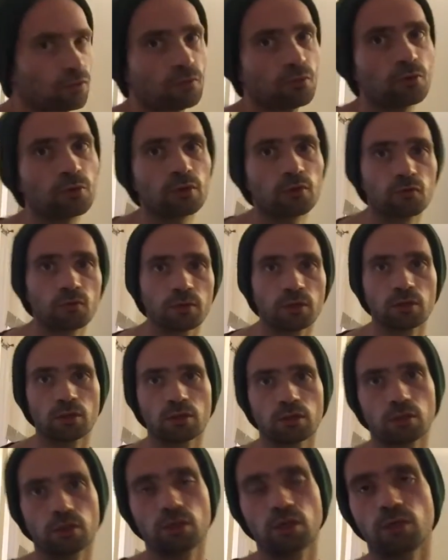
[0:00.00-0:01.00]
You always want
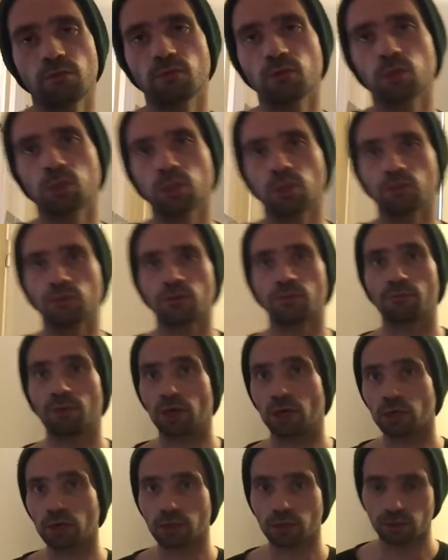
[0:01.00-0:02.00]
to keep the shoulder
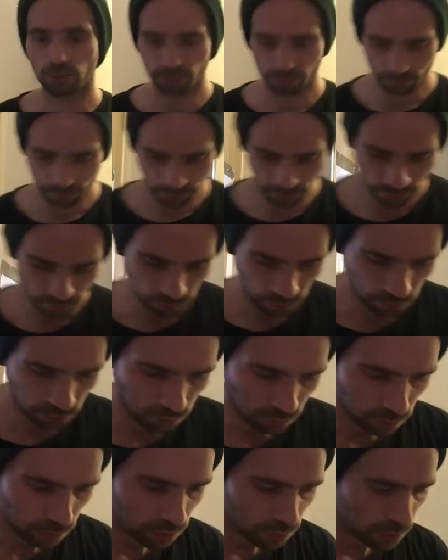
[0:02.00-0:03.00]
back,
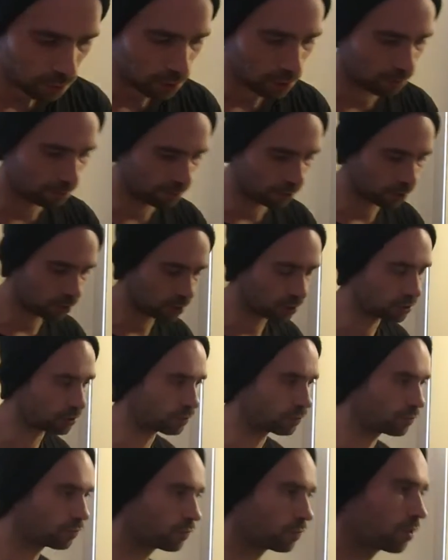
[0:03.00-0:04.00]

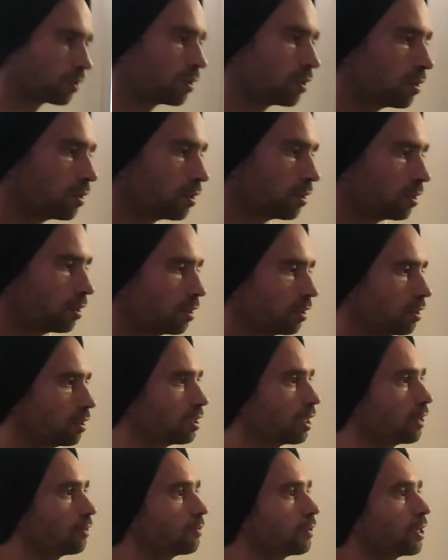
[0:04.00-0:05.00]
because
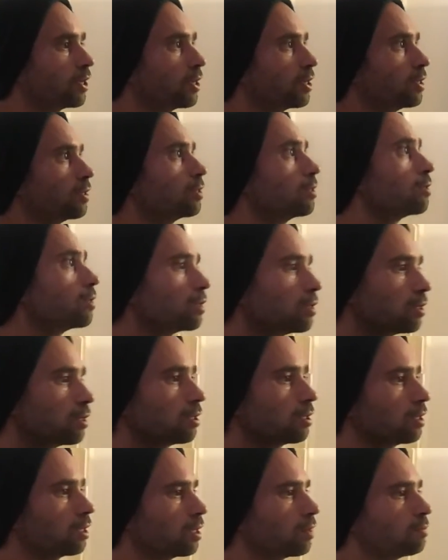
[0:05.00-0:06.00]
that way
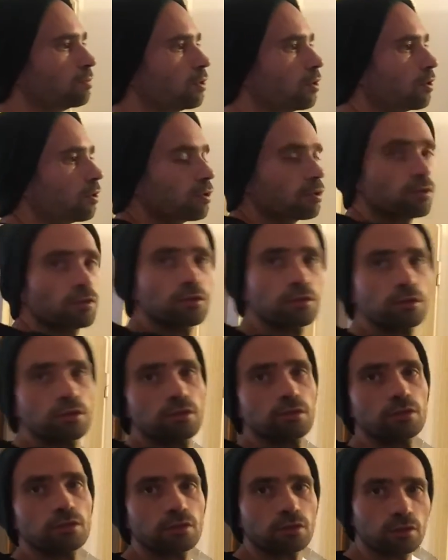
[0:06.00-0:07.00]
I'm not
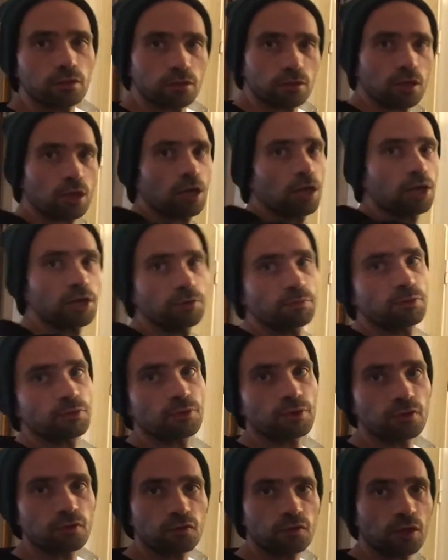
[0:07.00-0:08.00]

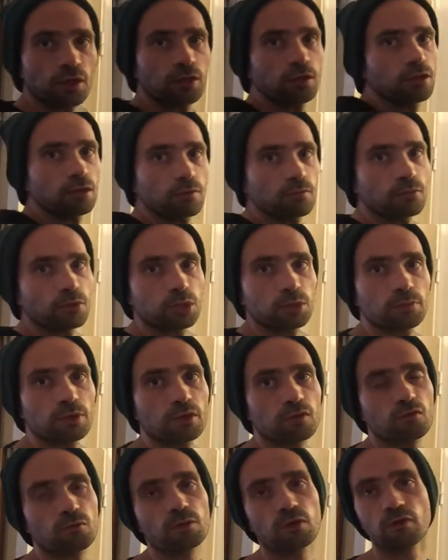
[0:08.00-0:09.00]
hyperextending, which
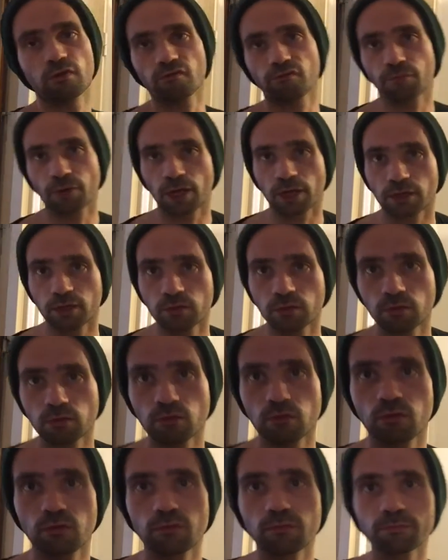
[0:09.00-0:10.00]
makes me off
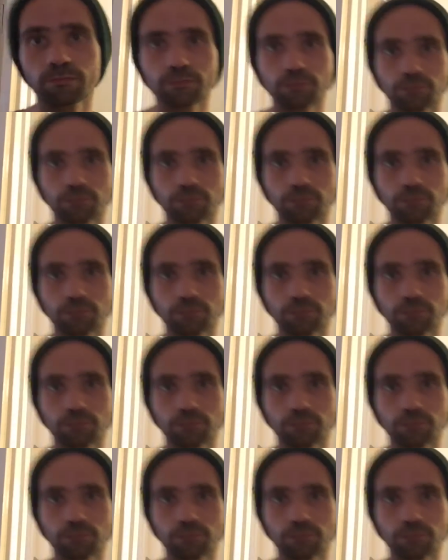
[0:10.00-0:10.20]
balance.